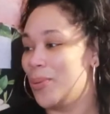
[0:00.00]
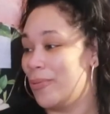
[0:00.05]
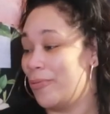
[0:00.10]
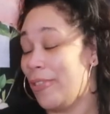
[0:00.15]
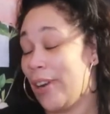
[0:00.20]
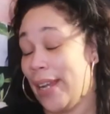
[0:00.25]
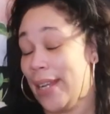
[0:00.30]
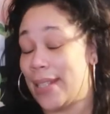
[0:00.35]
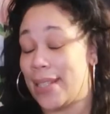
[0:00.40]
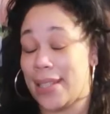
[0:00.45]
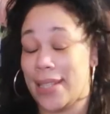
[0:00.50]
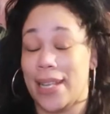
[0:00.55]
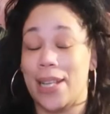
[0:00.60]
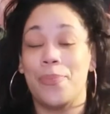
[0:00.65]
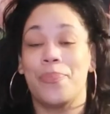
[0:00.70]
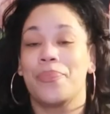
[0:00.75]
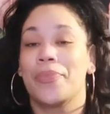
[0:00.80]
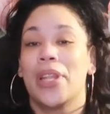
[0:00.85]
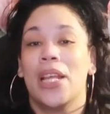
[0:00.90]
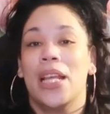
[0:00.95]
Right, see?
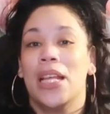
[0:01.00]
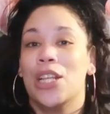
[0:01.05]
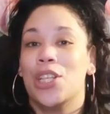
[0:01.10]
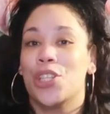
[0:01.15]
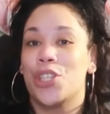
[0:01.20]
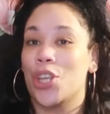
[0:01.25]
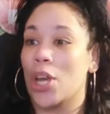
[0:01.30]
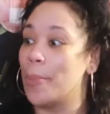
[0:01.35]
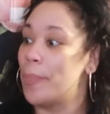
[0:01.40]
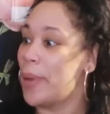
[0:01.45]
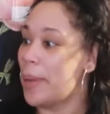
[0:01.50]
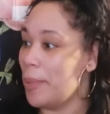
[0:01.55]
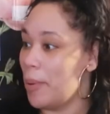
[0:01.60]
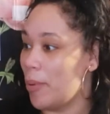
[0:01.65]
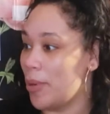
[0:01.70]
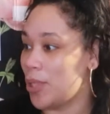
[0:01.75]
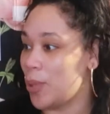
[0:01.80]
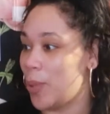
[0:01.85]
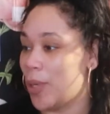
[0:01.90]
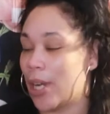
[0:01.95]
So and baby
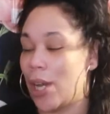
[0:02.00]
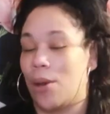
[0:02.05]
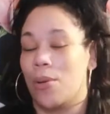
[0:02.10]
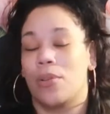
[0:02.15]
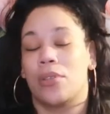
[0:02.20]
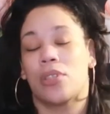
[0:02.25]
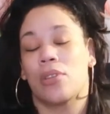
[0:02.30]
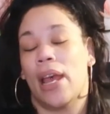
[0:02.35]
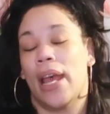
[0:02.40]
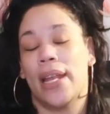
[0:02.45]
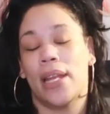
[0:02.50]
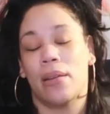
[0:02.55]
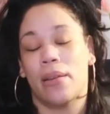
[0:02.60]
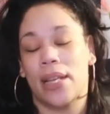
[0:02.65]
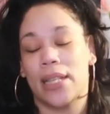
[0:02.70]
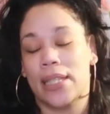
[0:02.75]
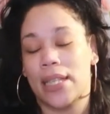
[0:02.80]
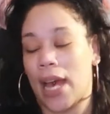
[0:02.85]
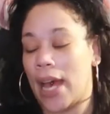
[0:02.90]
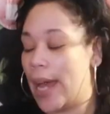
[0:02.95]
wants to work out. So
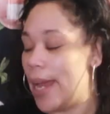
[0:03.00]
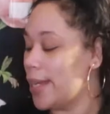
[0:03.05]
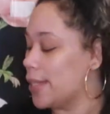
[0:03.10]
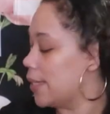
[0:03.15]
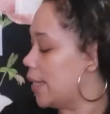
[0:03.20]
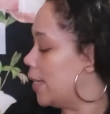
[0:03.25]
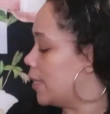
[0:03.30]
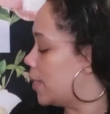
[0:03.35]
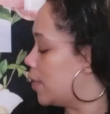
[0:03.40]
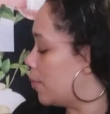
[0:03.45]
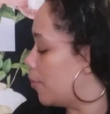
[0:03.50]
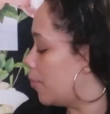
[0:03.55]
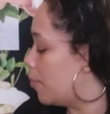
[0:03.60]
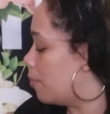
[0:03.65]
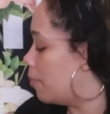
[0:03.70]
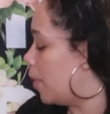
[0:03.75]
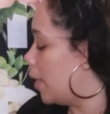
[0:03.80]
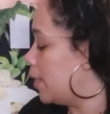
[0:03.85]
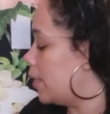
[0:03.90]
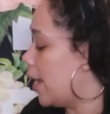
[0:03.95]
anyways, guys, it's
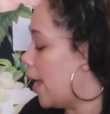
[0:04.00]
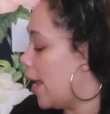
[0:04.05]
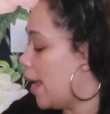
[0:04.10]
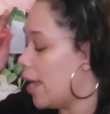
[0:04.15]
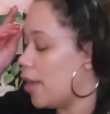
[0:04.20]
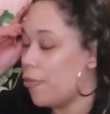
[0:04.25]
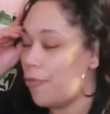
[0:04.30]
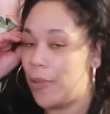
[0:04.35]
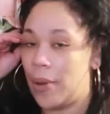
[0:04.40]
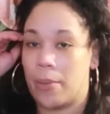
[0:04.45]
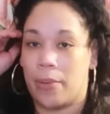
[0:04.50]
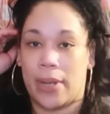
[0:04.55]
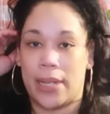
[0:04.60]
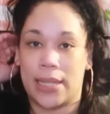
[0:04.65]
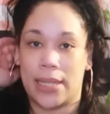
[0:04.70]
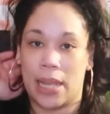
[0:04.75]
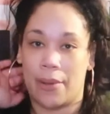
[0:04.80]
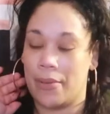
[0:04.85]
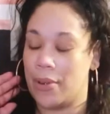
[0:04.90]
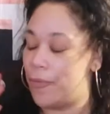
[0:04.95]
Monday,
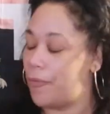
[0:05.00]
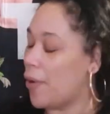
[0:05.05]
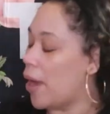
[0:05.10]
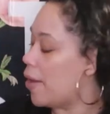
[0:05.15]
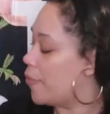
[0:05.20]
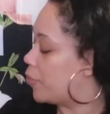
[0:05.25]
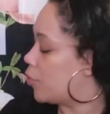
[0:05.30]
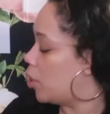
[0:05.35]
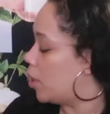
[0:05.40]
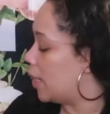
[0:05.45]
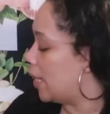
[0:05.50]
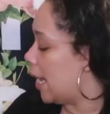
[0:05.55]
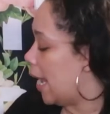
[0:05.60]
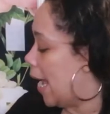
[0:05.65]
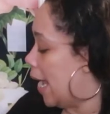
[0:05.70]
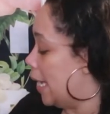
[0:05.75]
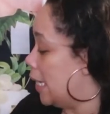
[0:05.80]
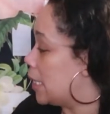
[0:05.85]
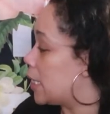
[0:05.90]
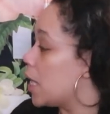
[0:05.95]
February 7,
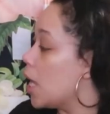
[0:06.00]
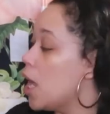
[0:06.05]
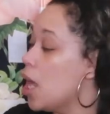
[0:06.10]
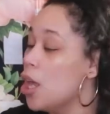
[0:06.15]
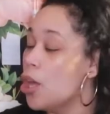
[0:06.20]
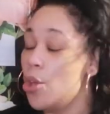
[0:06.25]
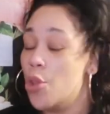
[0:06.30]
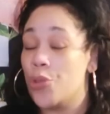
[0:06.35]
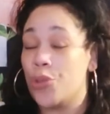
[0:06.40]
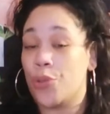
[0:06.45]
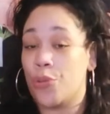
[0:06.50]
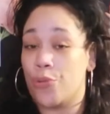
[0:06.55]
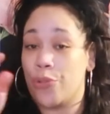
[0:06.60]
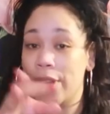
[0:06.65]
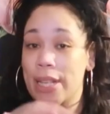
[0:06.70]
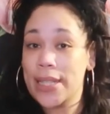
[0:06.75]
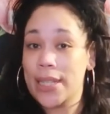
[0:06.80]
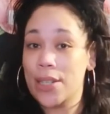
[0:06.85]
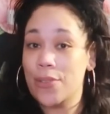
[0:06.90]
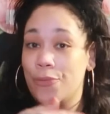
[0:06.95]
538. The
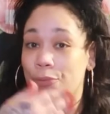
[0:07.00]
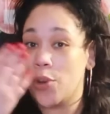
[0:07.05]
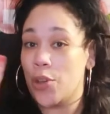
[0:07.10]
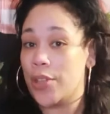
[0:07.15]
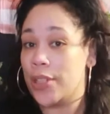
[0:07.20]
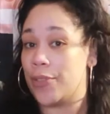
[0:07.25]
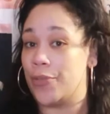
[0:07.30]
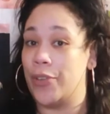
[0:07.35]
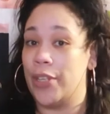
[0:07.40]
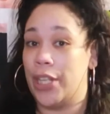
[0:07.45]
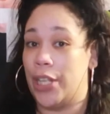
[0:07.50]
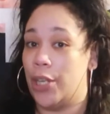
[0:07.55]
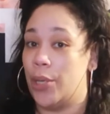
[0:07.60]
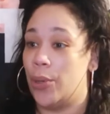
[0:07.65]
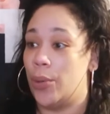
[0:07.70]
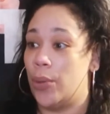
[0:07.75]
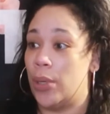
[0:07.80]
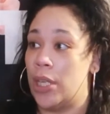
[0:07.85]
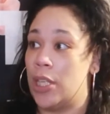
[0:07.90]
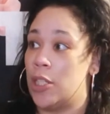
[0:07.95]
reason for this
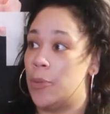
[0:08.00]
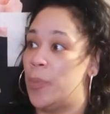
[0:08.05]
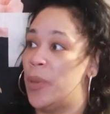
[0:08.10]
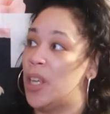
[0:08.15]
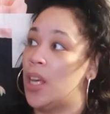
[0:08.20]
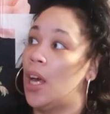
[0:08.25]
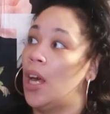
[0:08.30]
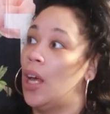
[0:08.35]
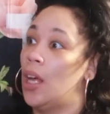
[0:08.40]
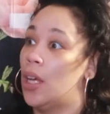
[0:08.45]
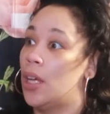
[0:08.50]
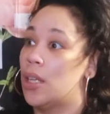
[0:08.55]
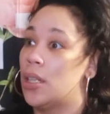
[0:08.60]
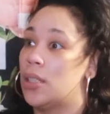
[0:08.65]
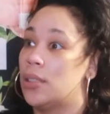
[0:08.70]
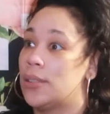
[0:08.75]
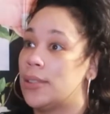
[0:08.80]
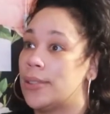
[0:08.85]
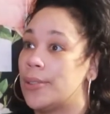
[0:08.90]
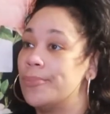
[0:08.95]
video is
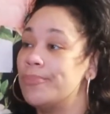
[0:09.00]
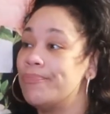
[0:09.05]
because